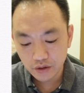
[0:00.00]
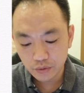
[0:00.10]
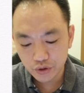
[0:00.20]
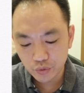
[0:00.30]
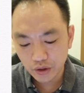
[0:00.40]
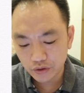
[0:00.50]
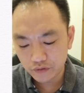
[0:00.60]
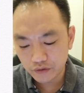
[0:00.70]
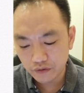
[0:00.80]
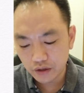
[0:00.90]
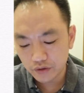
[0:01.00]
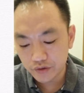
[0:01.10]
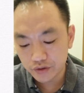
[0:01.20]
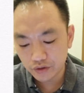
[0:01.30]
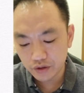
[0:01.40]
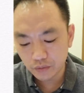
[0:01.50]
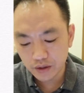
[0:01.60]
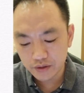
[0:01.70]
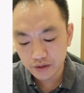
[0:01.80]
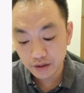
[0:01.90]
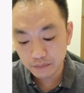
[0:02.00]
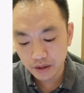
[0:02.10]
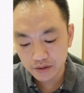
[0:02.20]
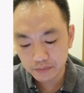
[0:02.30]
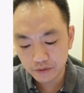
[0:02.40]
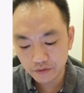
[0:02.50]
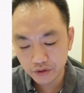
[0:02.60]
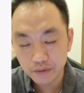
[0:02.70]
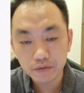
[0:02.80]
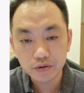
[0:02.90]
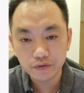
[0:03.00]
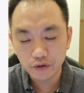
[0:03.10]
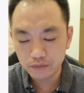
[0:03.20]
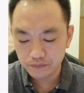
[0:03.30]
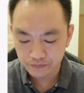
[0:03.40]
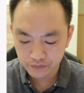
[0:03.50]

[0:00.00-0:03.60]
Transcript: Which one of the following solid was not possible for him to form?